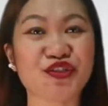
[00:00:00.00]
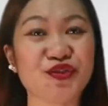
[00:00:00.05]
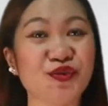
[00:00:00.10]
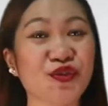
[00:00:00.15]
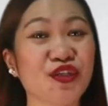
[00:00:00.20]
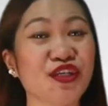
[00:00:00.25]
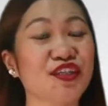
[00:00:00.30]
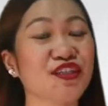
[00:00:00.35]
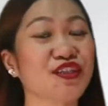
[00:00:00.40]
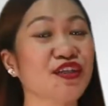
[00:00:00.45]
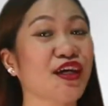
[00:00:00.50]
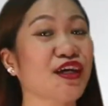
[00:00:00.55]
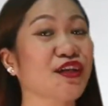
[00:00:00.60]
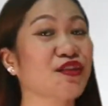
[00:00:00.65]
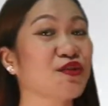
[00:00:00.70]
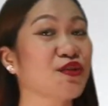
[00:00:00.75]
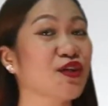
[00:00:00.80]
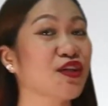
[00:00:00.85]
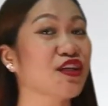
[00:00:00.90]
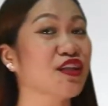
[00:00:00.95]
students
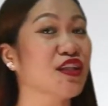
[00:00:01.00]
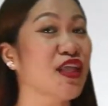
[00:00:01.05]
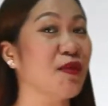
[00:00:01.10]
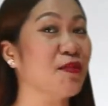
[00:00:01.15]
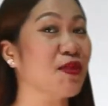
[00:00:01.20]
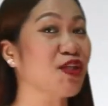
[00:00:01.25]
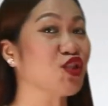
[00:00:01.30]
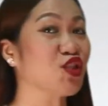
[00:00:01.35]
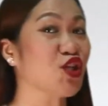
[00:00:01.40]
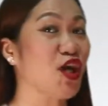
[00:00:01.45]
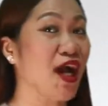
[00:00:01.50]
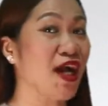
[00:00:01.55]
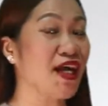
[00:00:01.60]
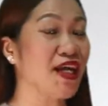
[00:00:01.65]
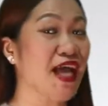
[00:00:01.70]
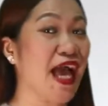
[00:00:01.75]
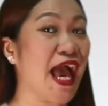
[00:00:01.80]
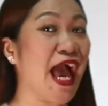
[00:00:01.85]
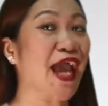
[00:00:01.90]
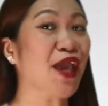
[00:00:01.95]
under academic track,
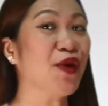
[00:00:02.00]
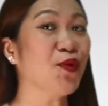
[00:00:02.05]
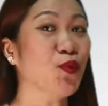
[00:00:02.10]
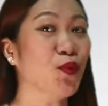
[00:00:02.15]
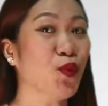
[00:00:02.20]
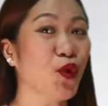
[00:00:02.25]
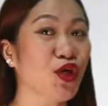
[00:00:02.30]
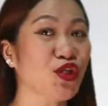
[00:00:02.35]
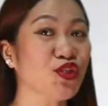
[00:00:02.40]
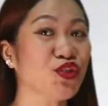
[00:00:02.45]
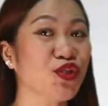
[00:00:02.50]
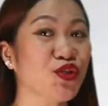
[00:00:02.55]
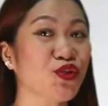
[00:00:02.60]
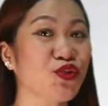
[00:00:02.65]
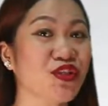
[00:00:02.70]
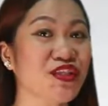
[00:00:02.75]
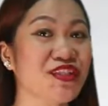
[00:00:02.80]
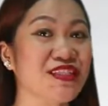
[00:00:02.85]
I want you to